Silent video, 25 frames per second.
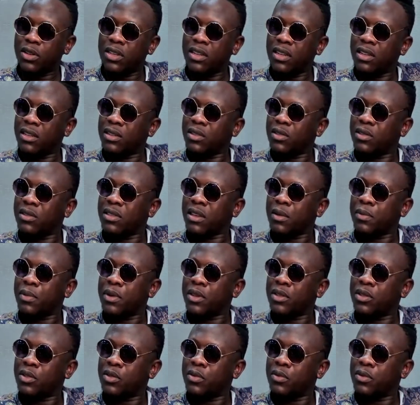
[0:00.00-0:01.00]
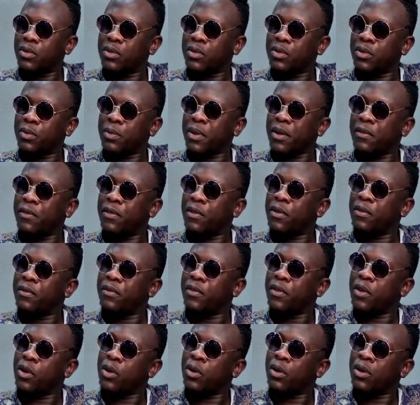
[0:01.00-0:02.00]
audience is supposed to
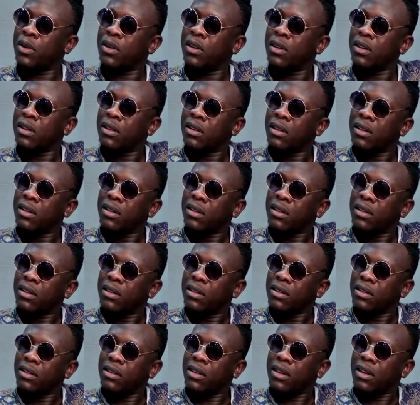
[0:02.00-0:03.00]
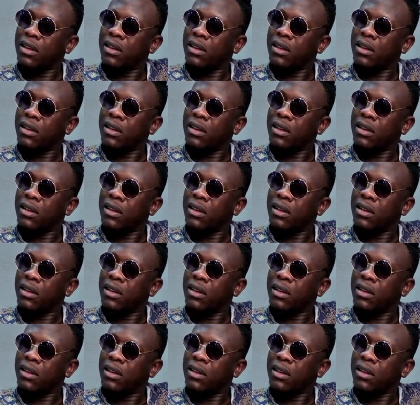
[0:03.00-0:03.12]
perform for. Red drinkers. Yeah.